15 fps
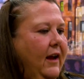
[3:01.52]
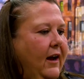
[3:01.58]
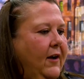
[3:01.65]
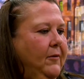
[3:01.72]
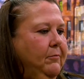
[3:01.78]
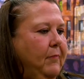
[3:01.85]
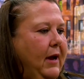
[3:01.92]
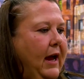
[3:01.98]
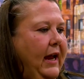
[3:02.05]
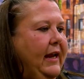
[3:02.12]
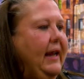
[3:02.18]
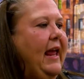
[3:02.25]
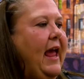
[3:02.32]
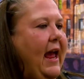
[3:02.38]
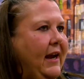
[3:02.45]
um, I
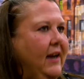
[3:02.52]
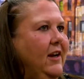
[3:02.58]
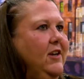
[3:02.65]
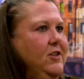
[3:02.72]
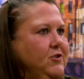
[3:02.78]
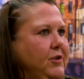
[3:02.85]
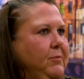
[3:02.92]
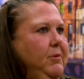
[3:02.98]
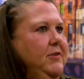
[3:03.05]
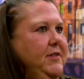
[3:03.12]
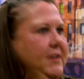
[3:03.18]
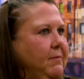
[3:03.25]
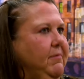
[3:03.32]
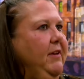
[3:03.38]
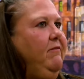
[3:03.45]
can contribute
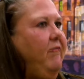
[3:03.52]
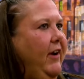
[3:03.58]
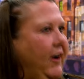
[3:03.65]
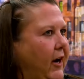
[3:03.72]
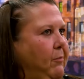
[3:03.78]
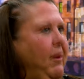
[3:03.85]
something very